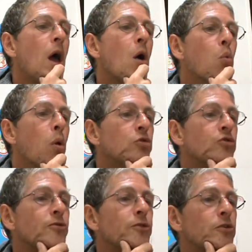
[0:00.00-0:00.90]
what was
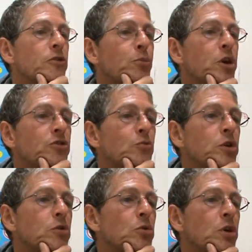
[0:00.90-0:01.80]
your first impression
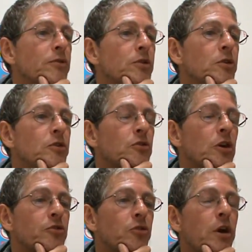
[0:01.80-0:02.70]
when you arrived in the
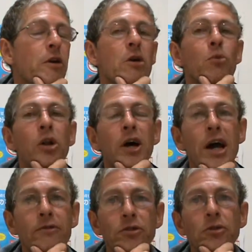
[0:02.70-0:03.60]
disaster area? Well, I
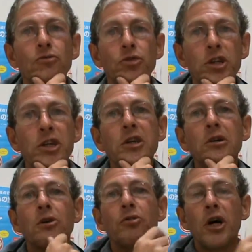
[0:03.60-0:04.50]
haven't really
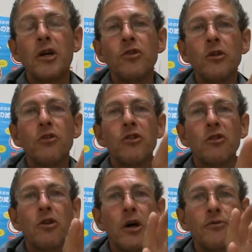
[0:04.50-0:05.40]
arrived in the
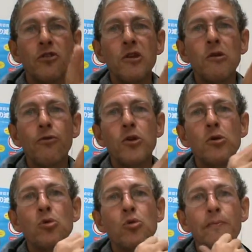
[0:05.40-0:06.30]
centre. I've seen a
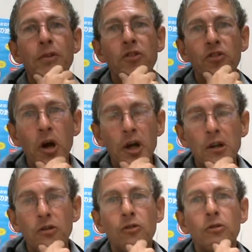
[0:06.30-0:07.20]
few
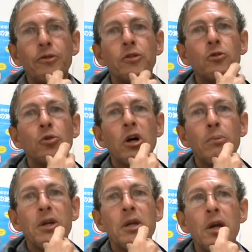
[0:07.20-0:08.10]
signs of the
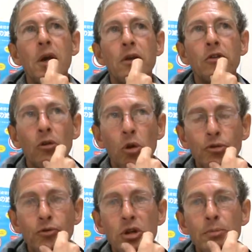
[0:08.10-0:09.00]
tsunami. There's a lot
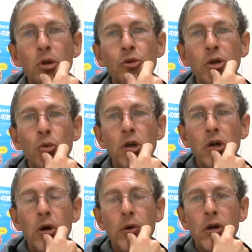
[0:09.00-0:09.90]
of rebuilding work
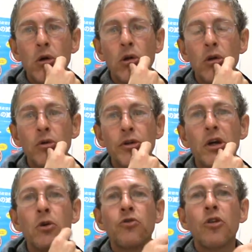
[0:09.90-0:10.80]
going on along the
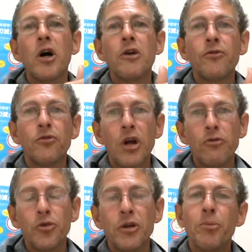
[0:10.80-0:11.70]
coast that I've
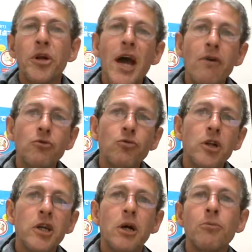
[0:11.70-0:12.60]
travelled in, but I haven't
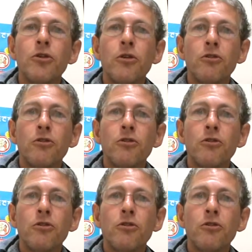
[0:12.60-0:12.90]
really come to the